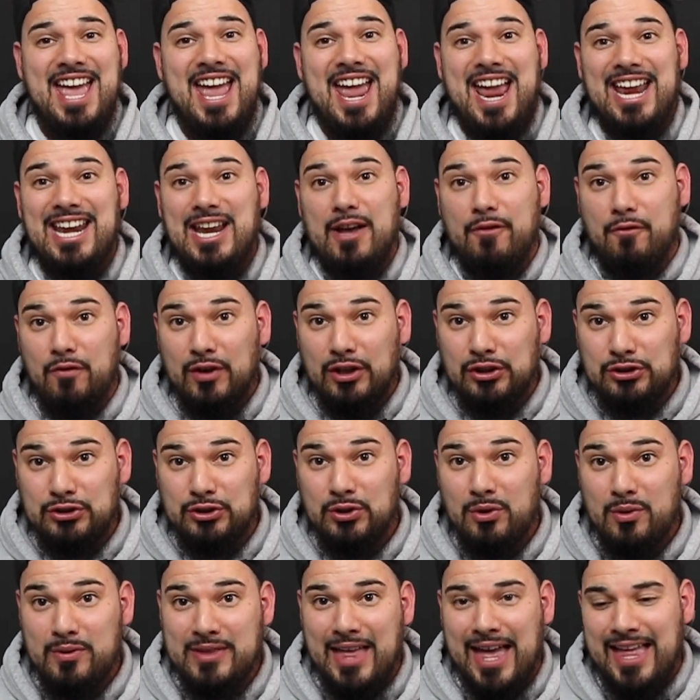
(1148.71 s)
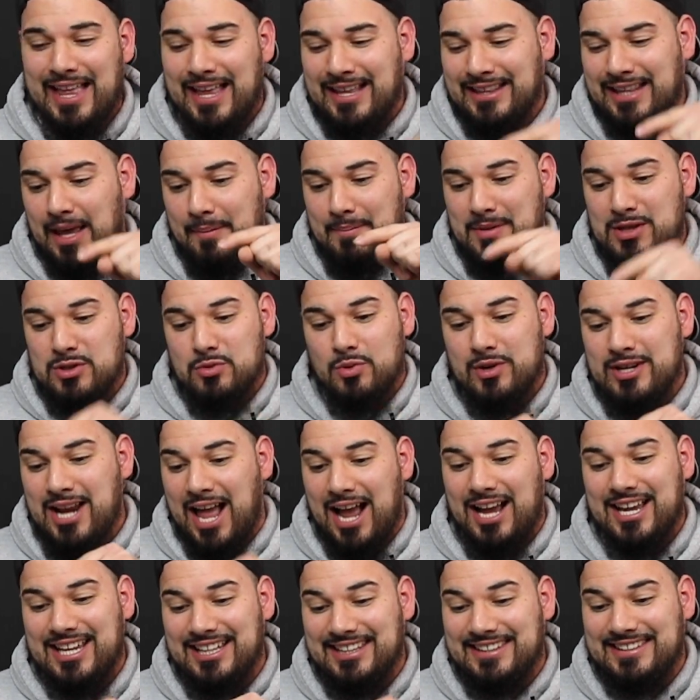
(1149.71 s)
And if we do that, that means we're
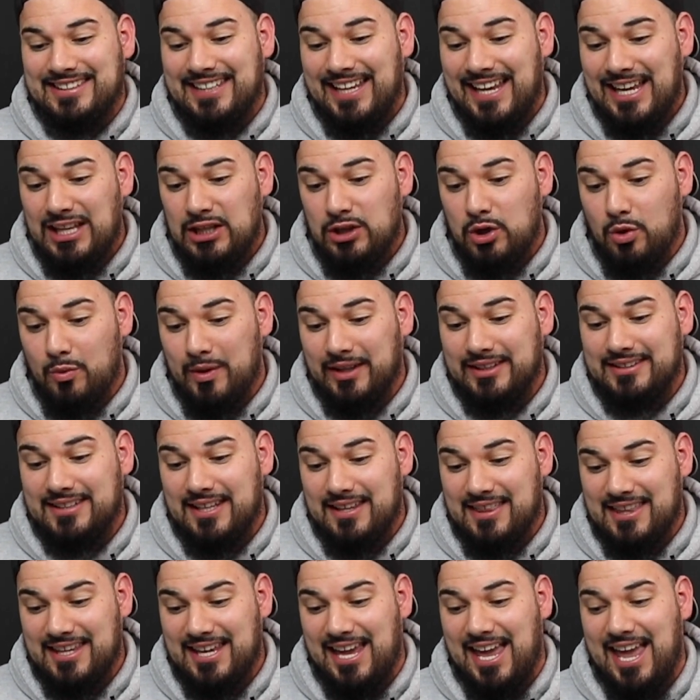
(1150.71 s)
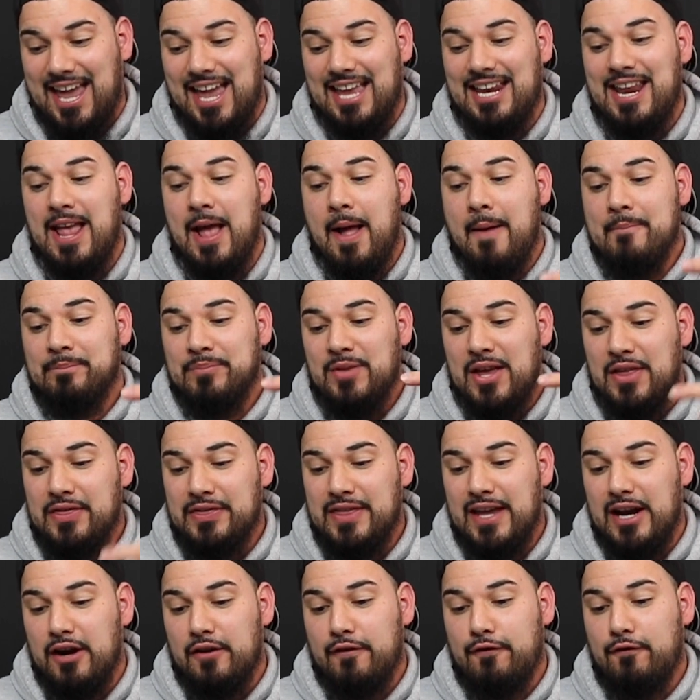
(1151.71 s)
not continuing to the end,
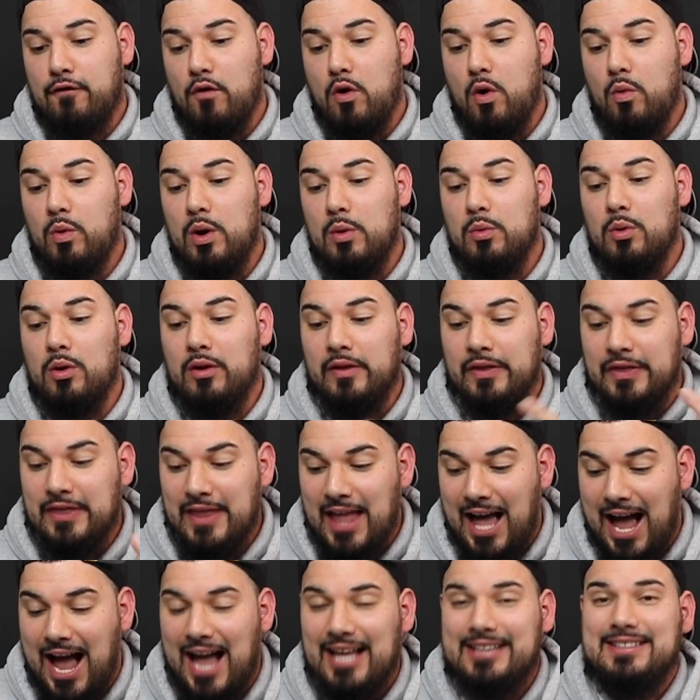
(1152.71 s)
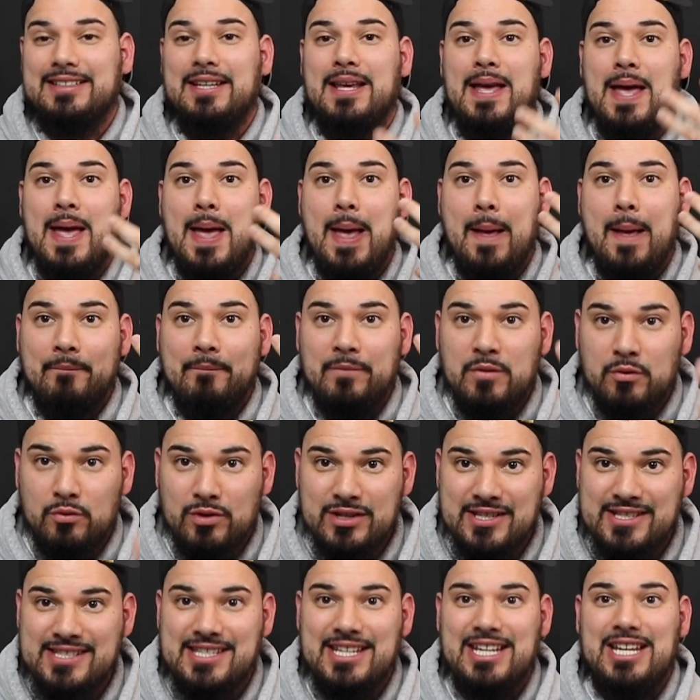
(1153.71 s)
and therefore we will not
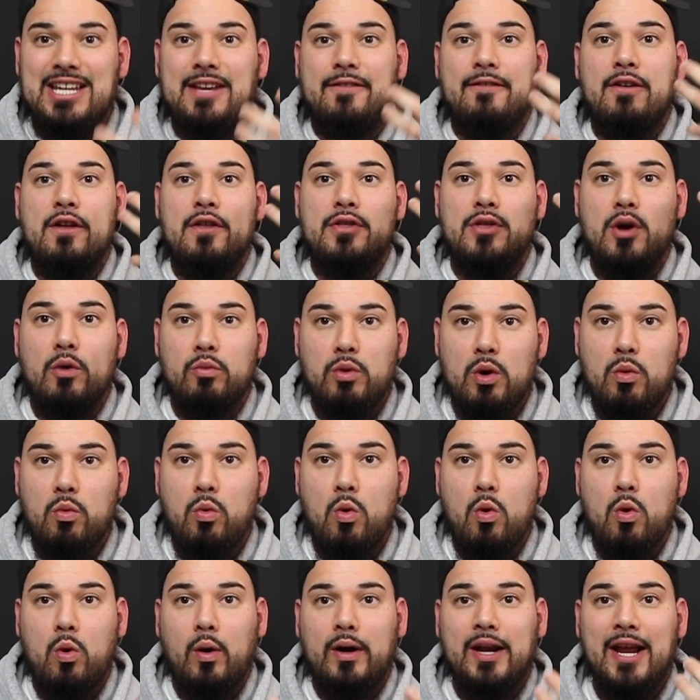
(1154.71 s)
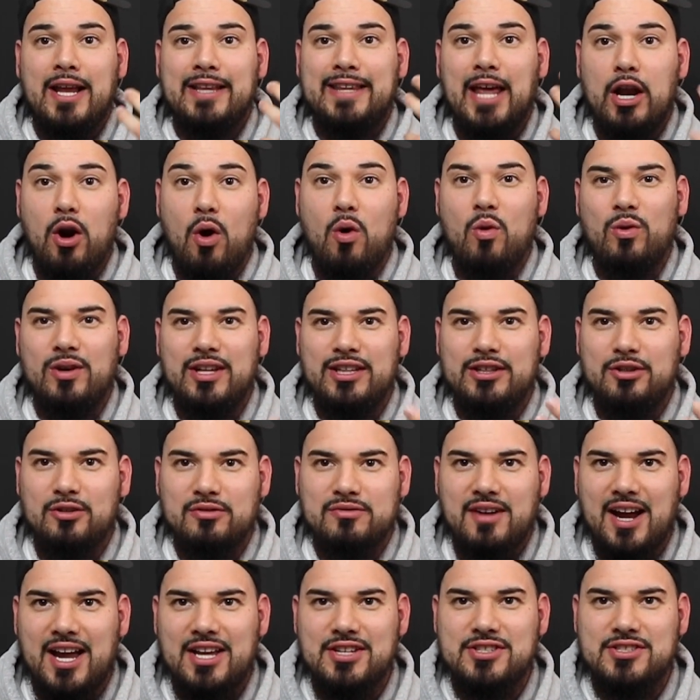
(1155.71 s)
receive the reward that only the
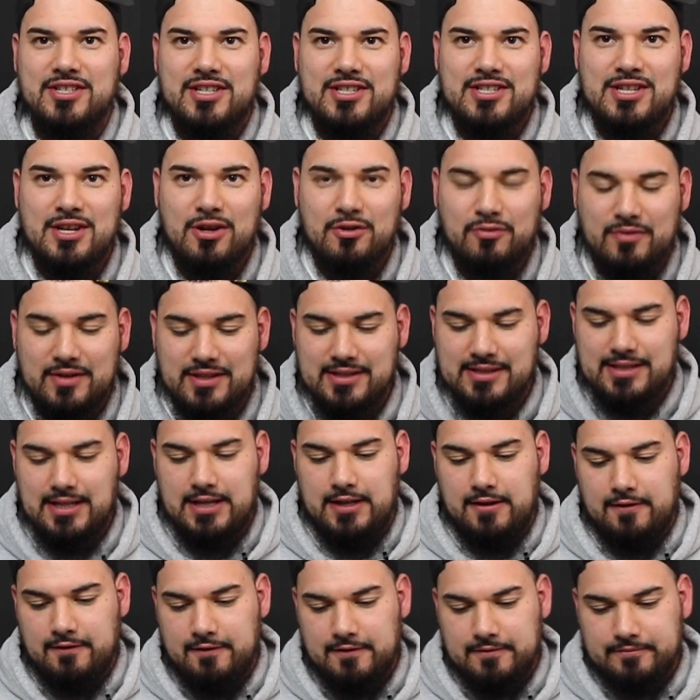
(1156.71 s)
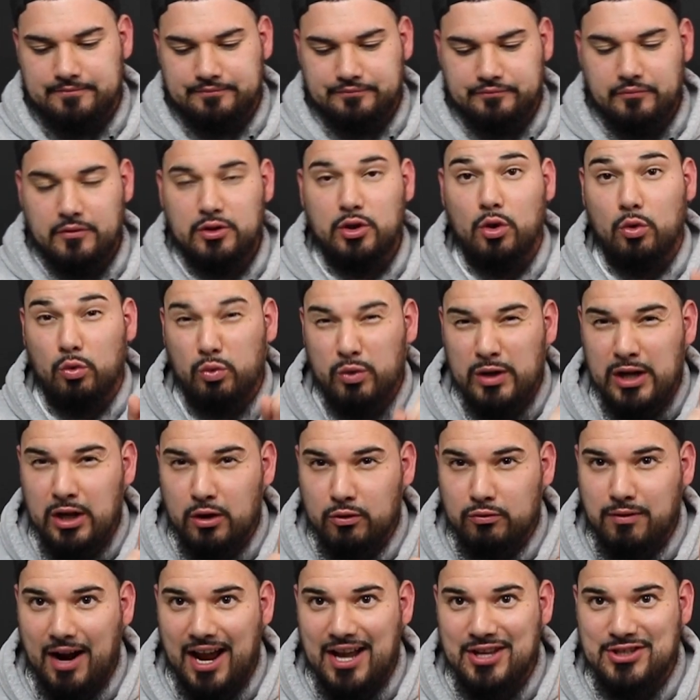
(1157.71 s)
righteous receive. The
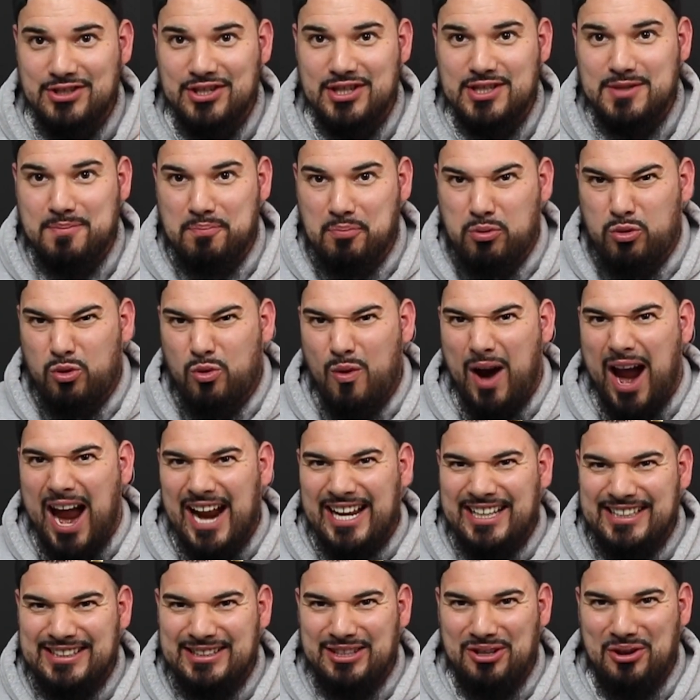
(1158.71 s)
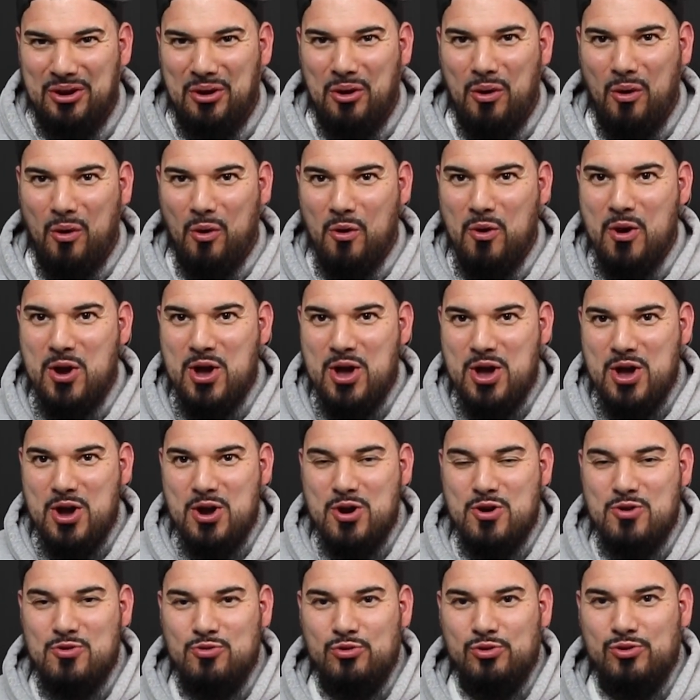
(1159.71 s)
real righteous, practical
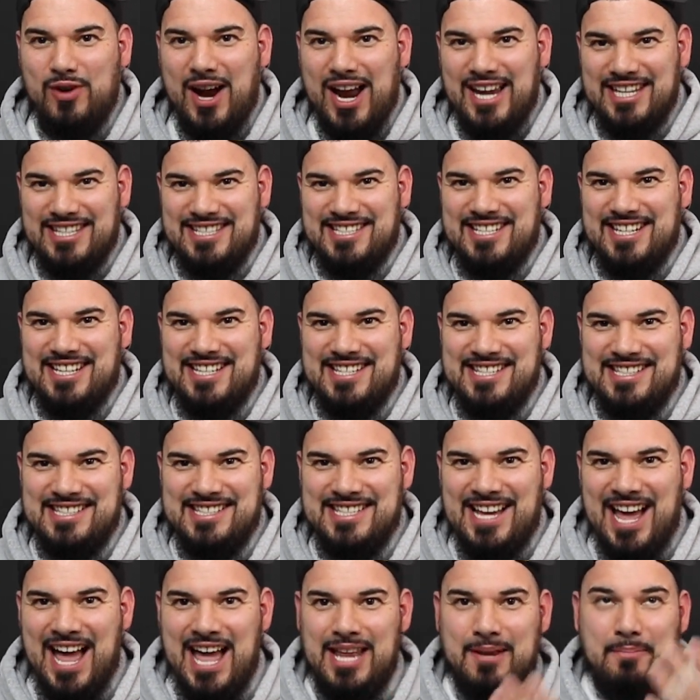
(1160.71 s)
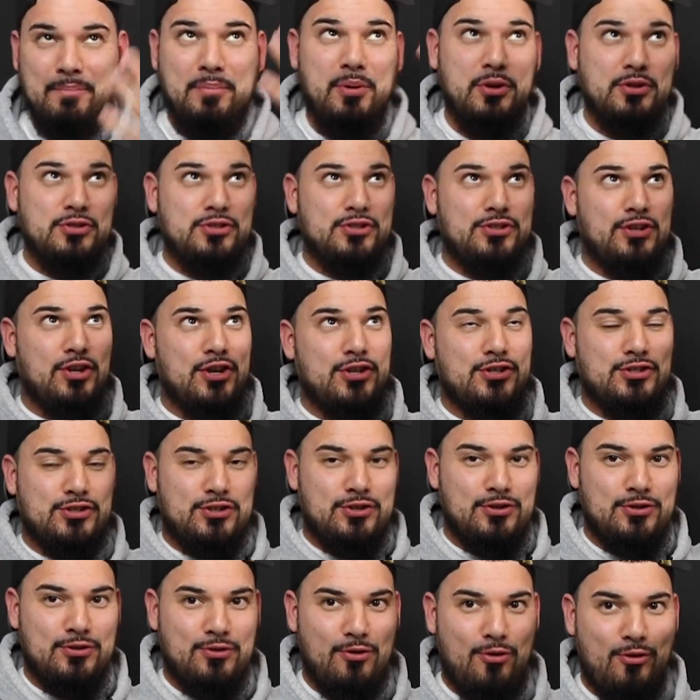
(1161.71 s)
righteous, not
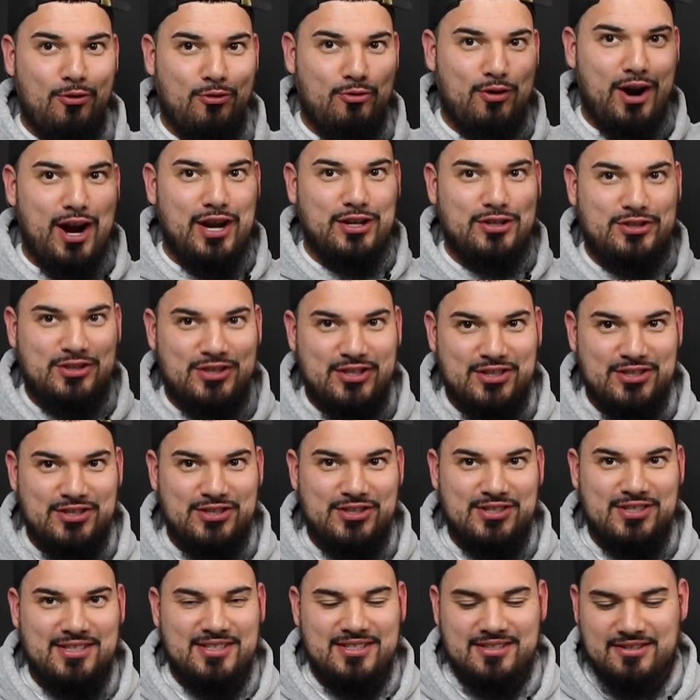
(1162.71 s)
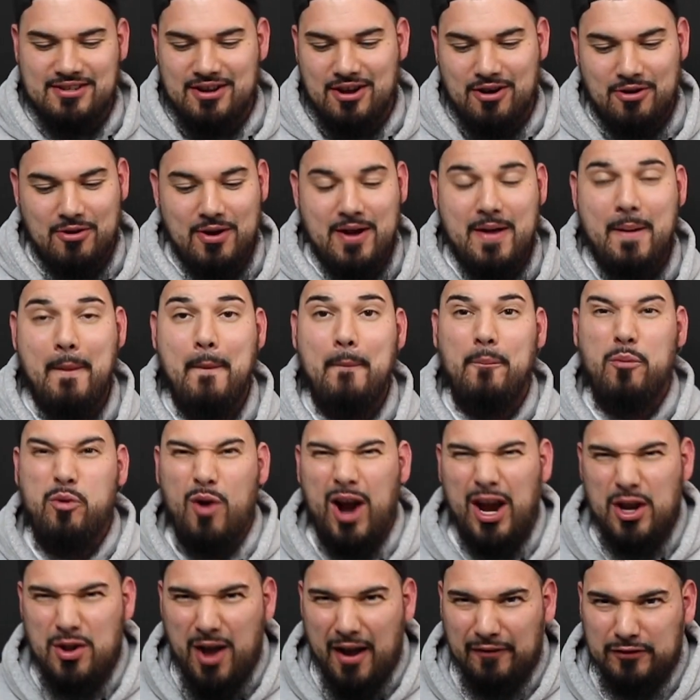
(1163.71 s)
positional righteous. No.
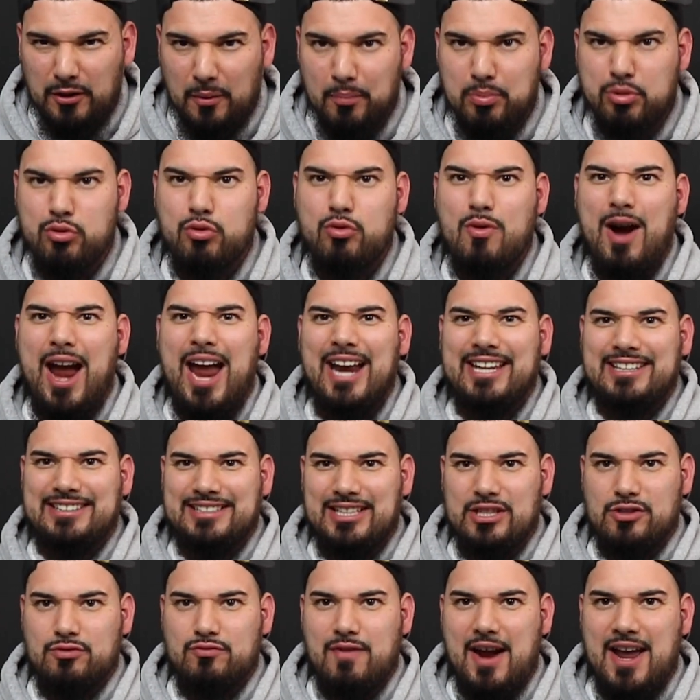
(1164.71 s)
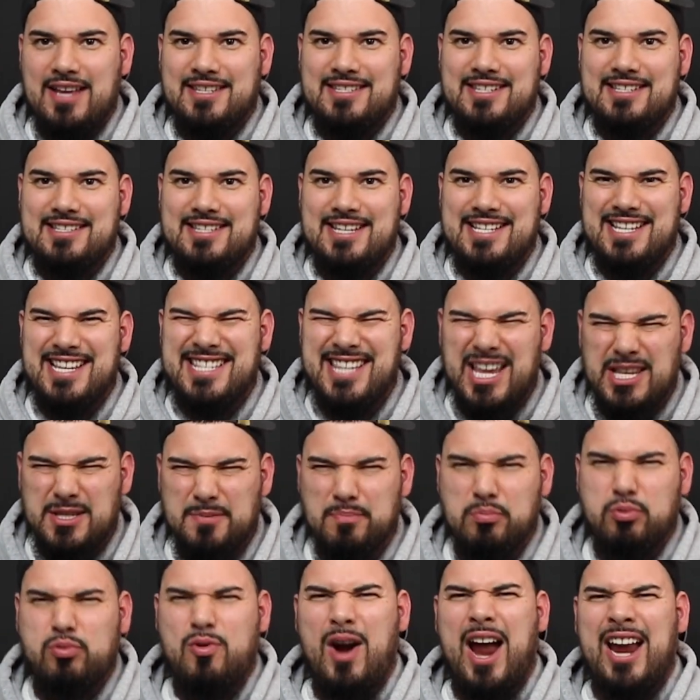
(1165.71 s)
You have to practice righteousness. It says
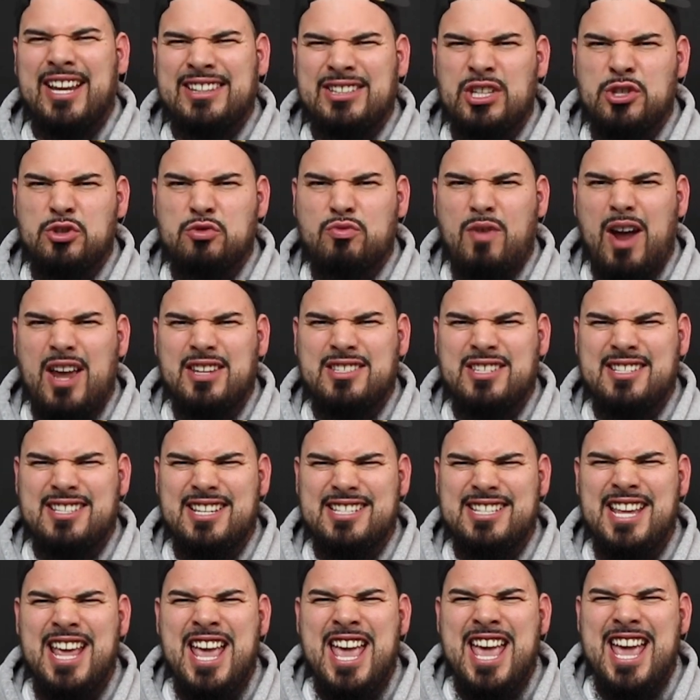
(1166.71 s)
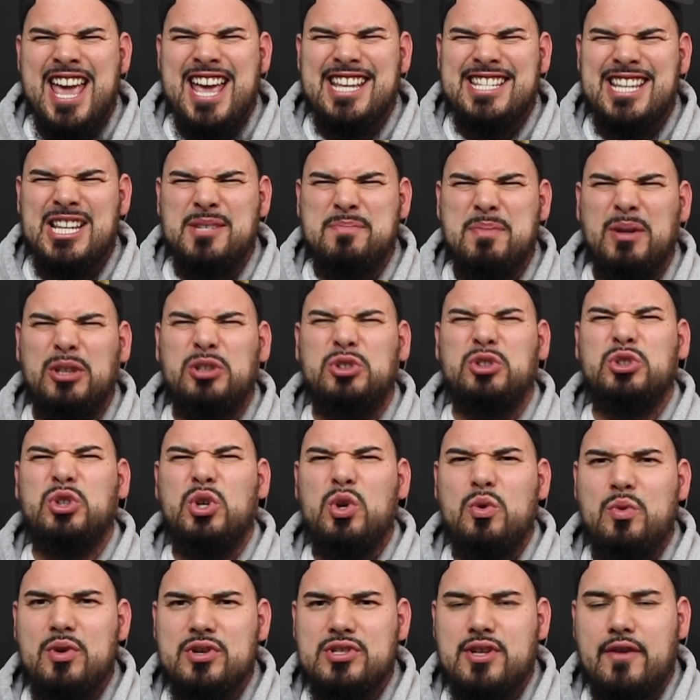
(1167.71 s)
practice righteousness. It says be
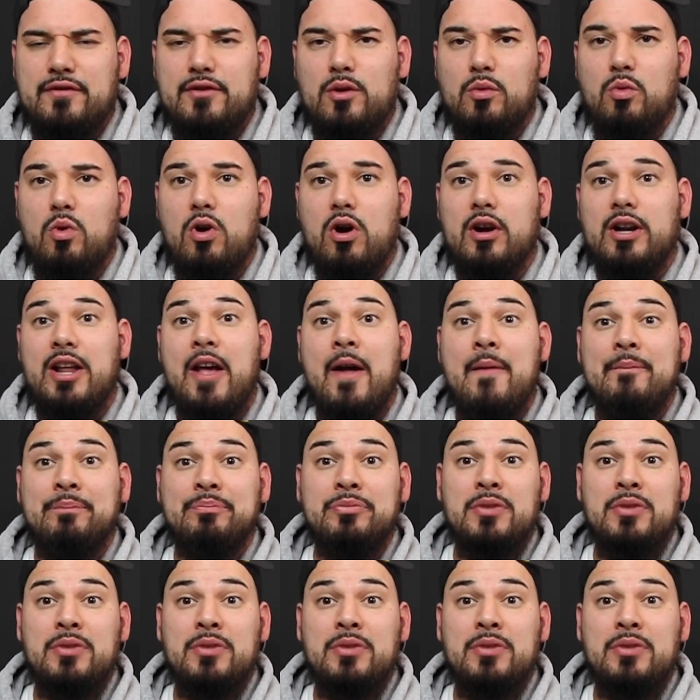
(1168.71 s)
doers of the word.